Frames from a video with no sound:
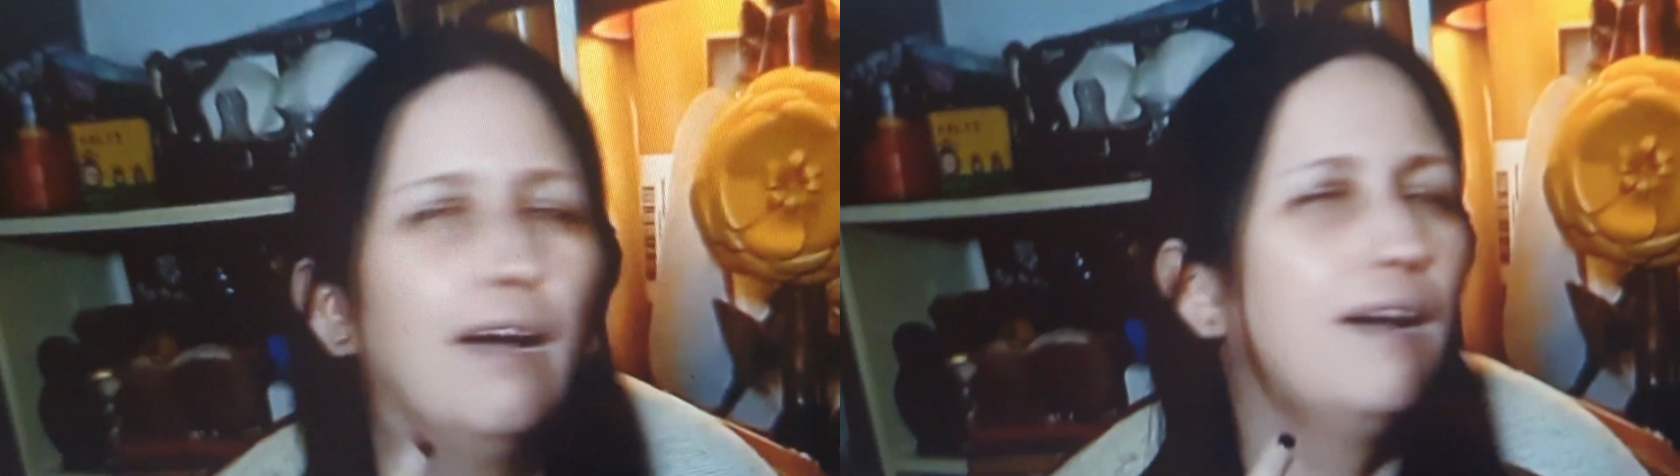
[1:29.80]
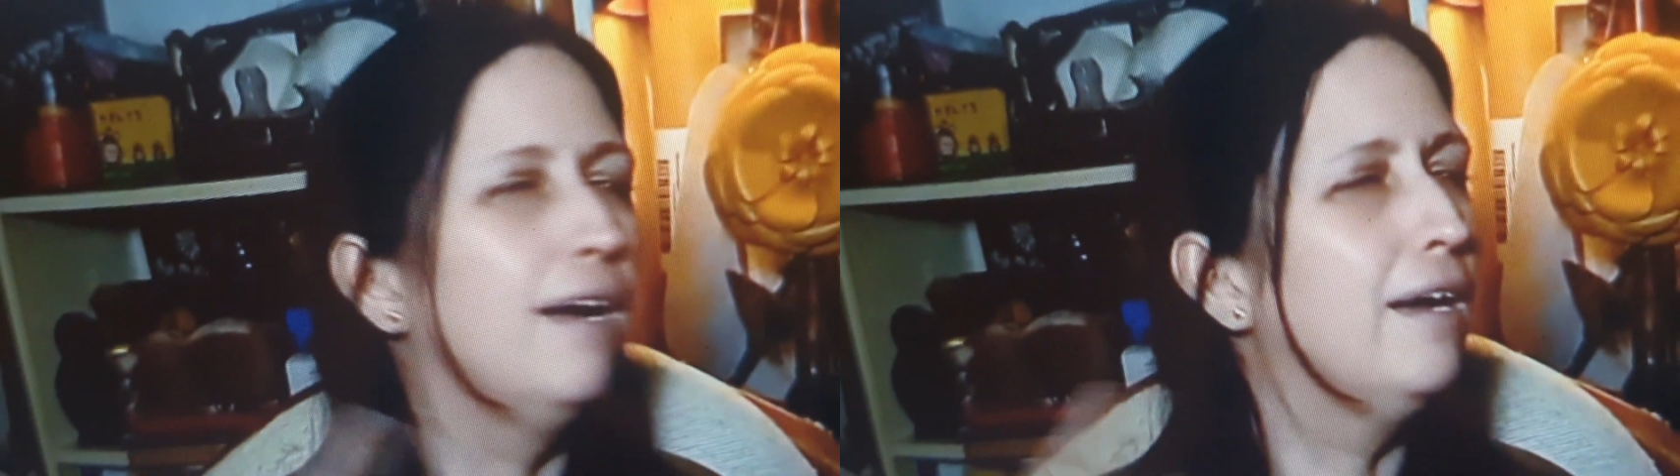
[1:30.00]

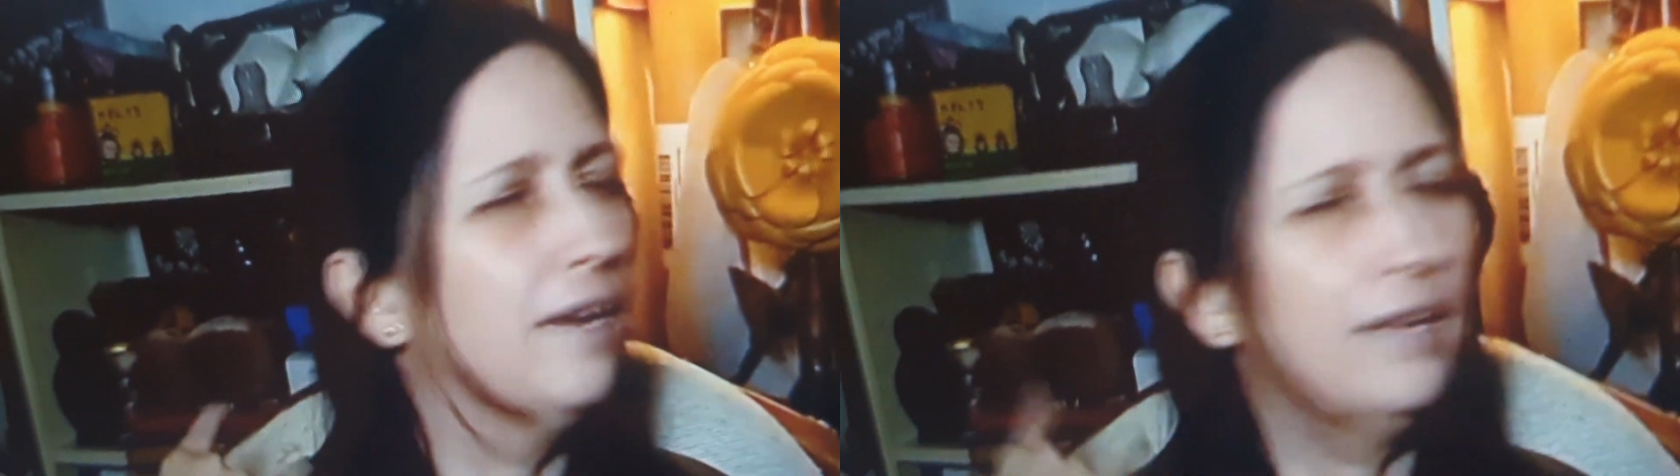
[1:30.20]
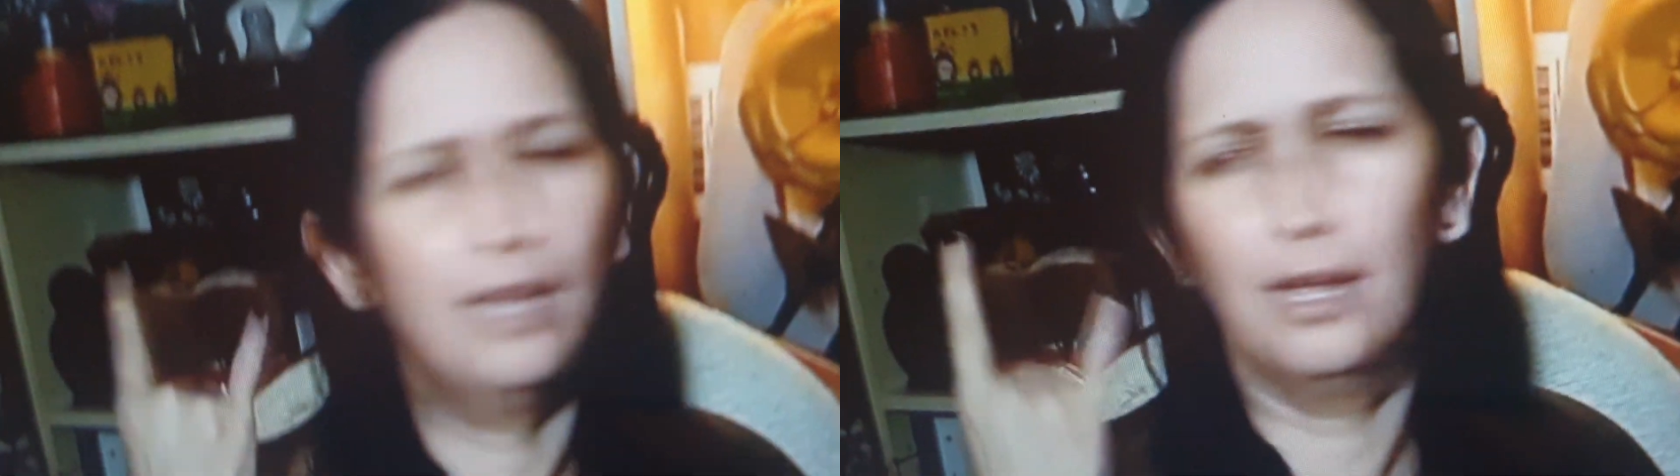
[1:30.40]
what what
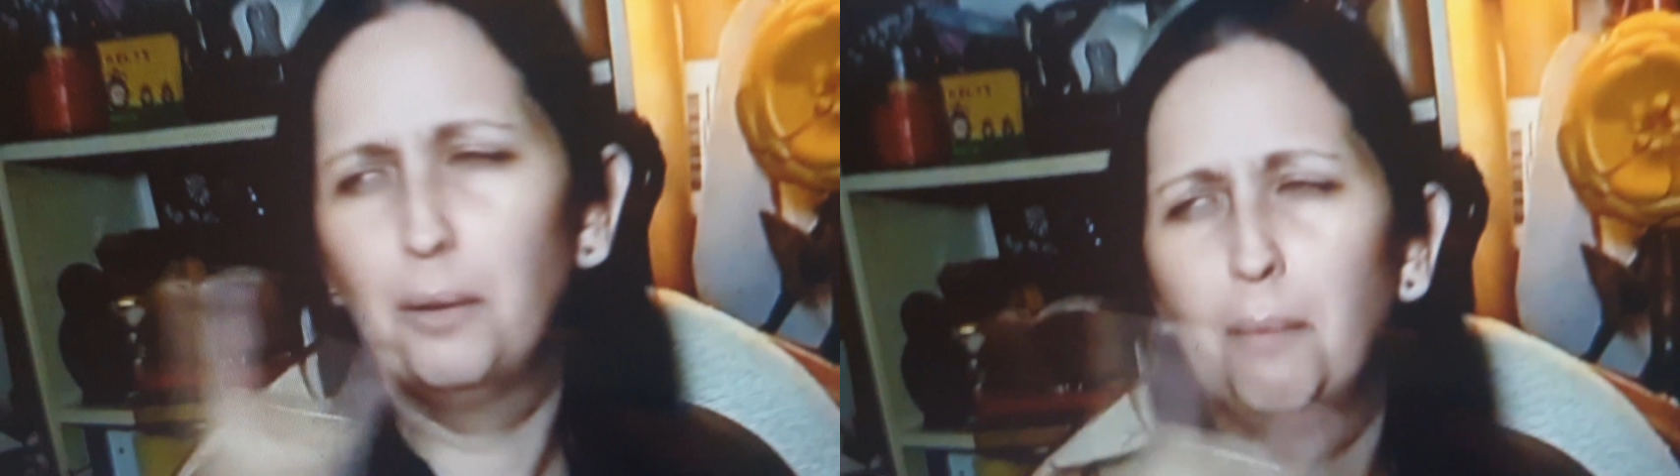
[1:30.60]
more should I